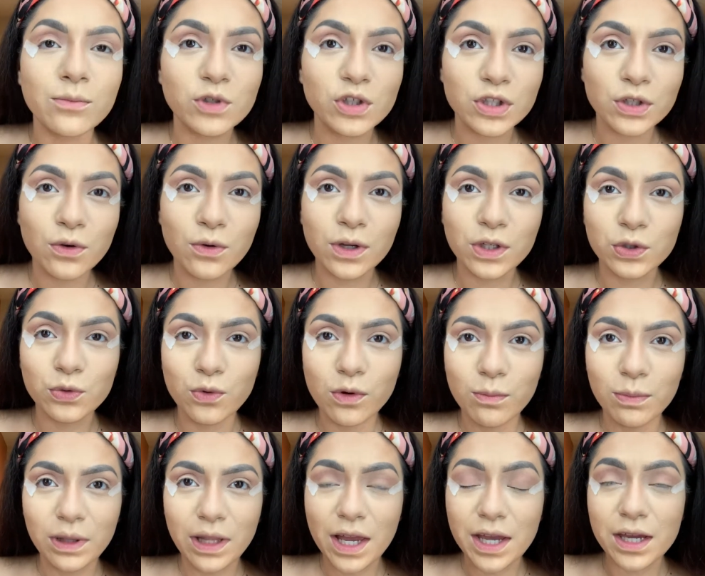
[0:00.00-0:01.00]
just going to
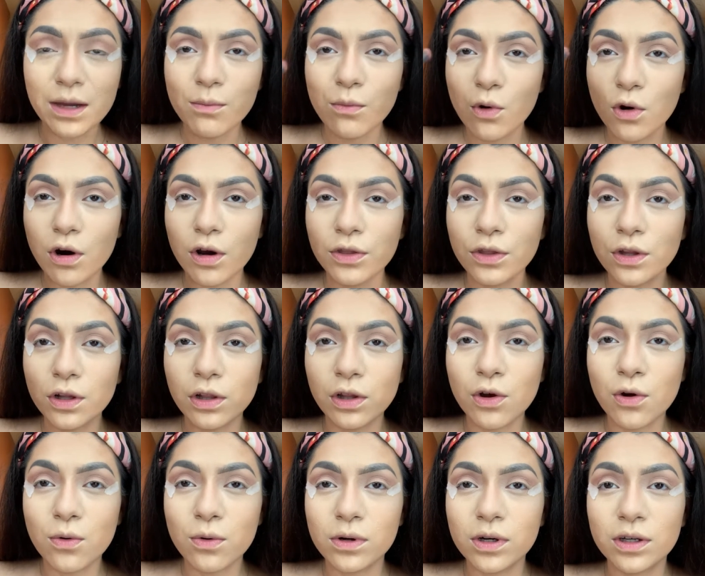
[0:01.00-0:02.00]
apply it more on the
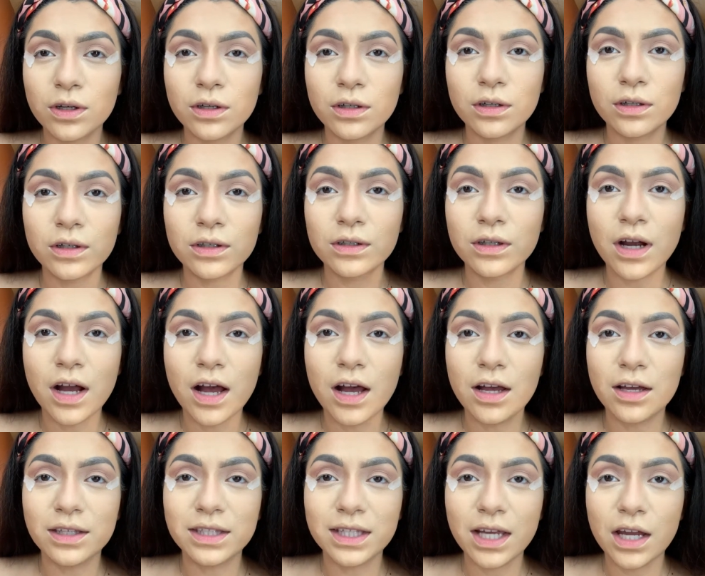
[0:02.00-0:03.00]
lower
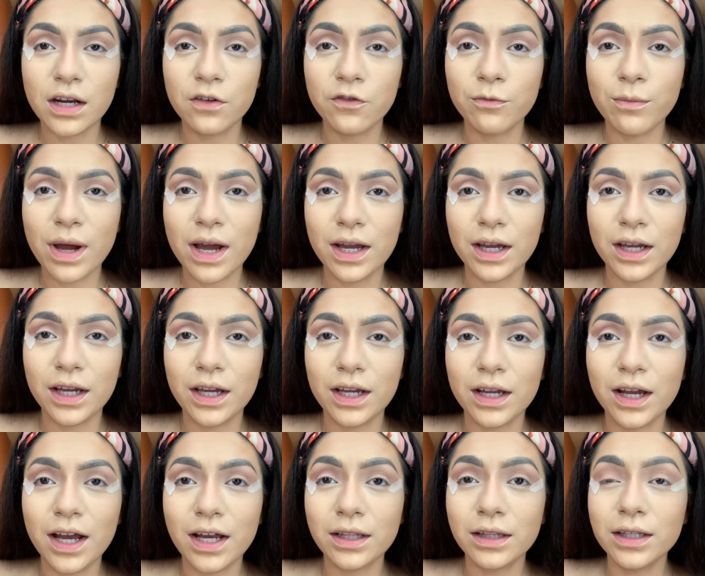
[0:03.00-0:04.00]
side of my
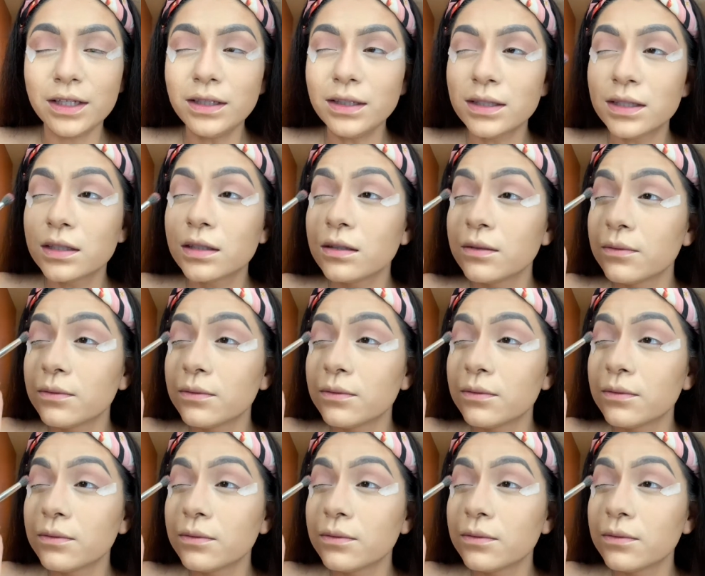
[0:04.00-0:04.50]
eyelids.